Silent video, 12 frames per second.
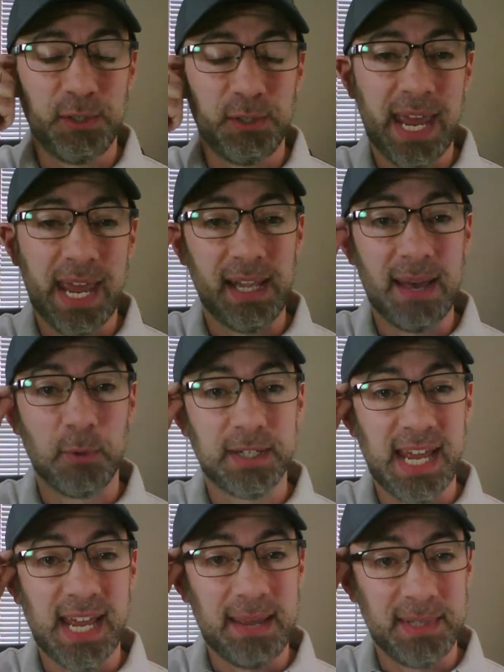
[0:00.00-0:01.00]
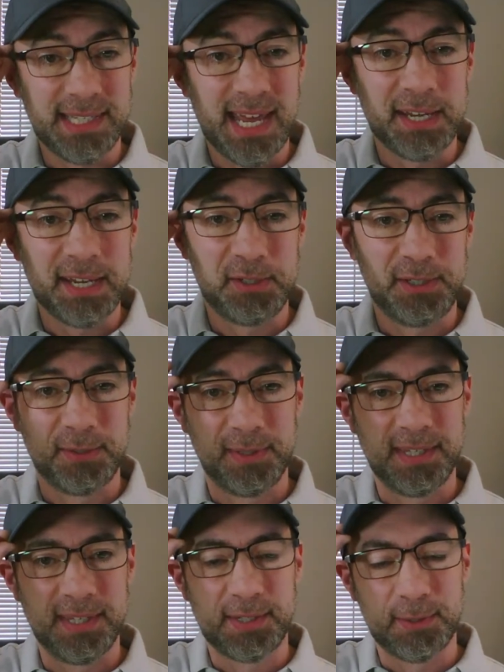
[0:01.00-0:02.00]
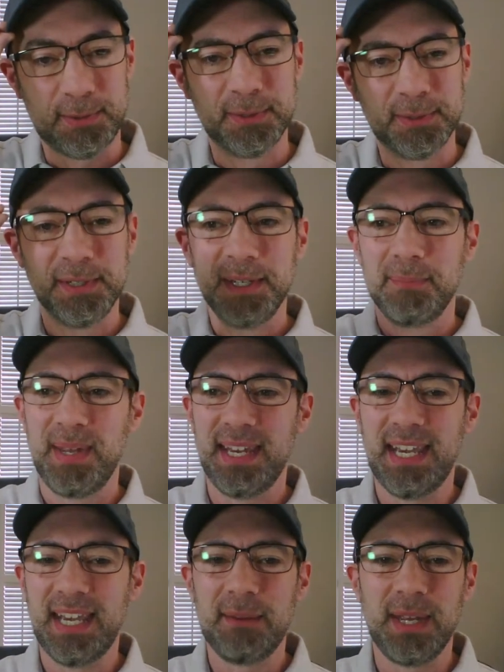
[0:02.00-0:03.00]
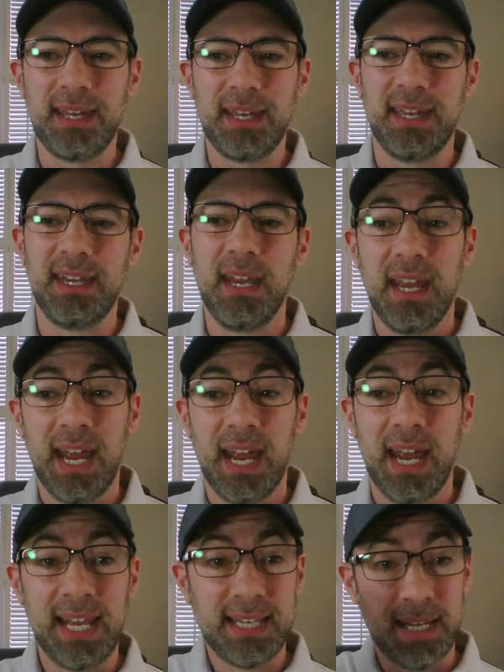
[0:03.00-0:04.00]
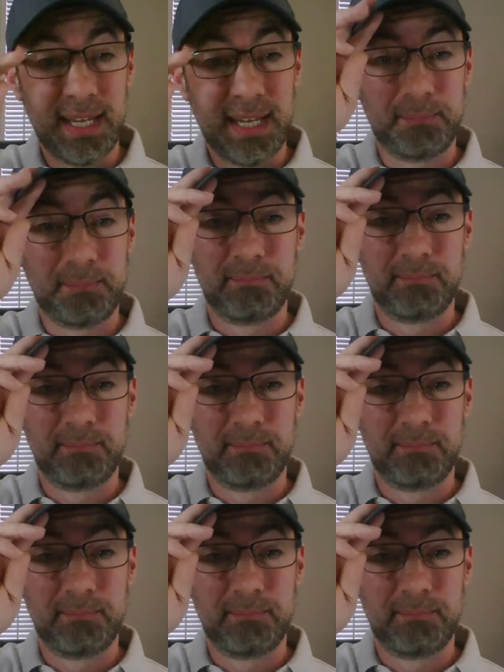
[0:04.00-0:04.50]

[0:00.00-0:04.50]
And I had a lot more time this last year with this whole pandemic, and I'd like to keep